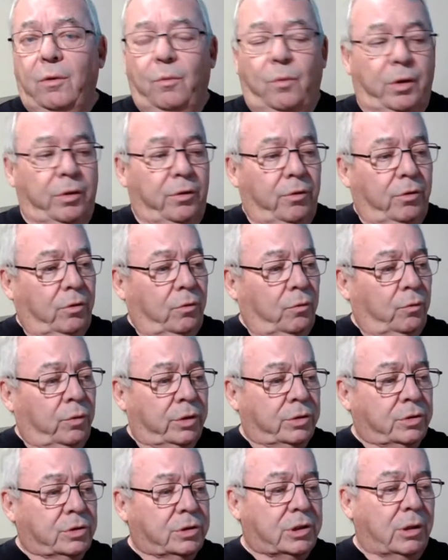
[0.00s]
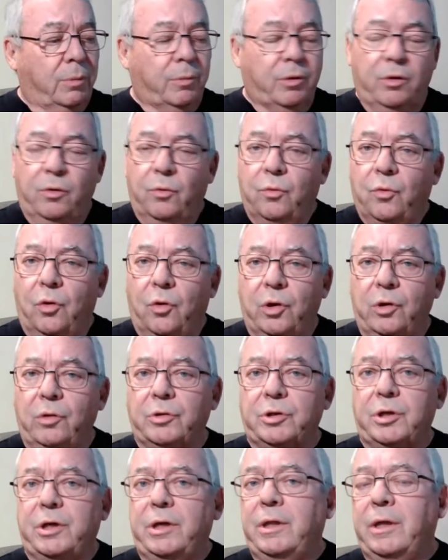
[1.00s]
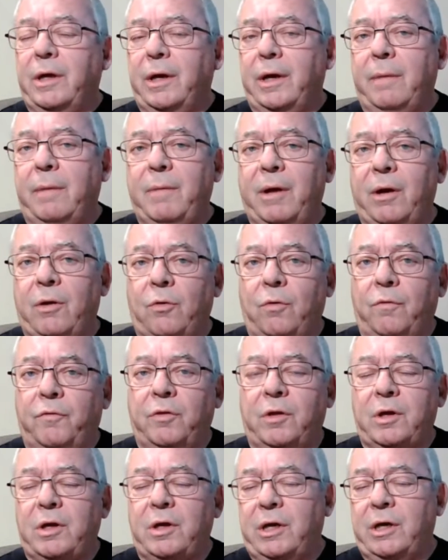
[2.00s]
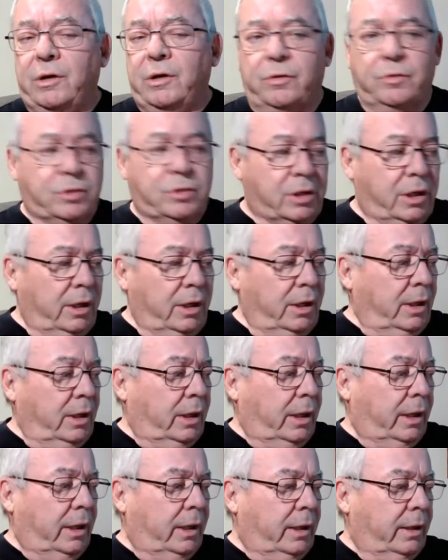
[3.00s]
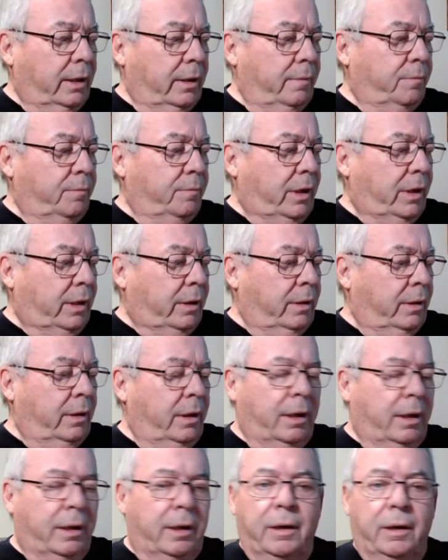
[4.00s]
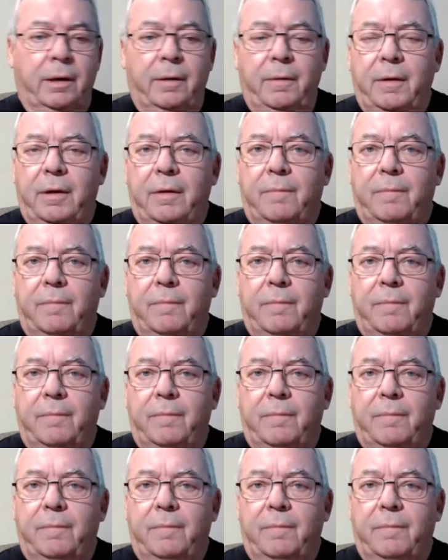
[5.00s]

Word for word: whether it was some of the royalty that I met over the years uh, in uh,